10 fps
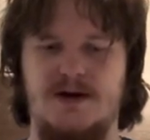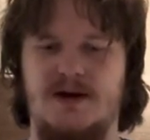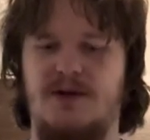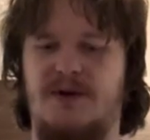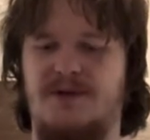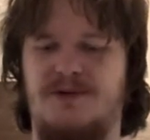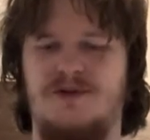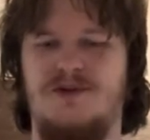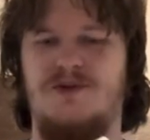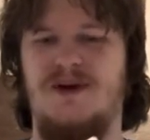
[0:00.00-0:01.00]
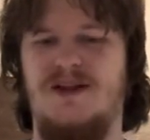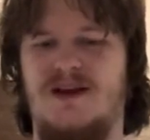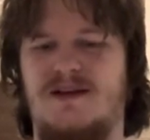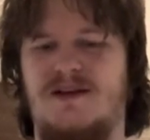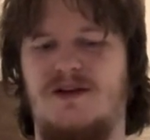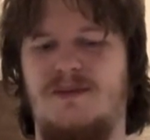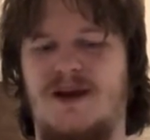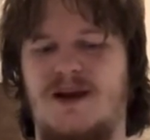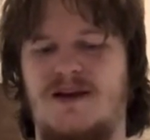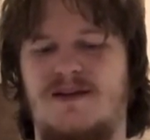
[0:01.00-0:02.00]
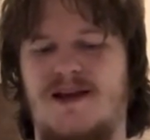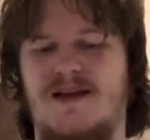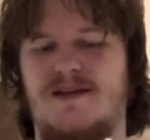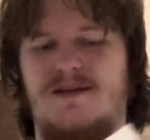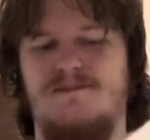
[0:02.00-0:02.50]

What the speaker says: Otherwise, they'll start doing things that don't make any sense.